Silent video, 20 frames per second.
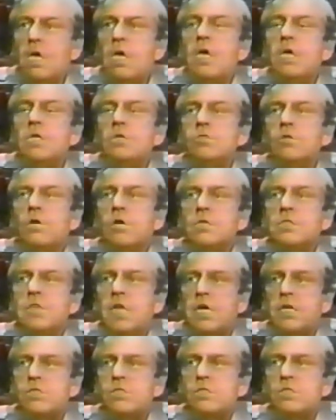George
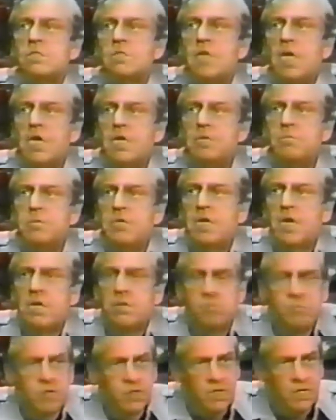Hansen had to be gotten
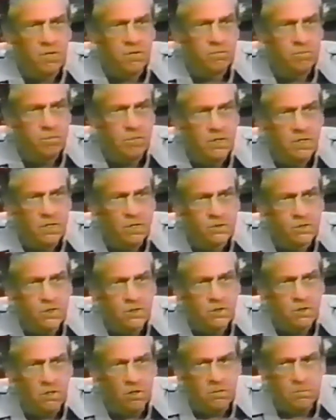rid of because he
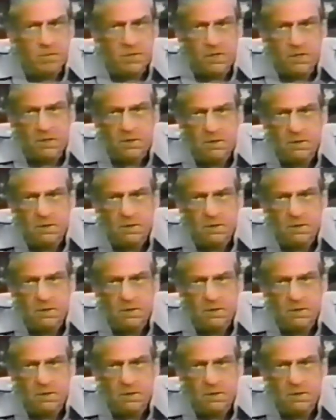told me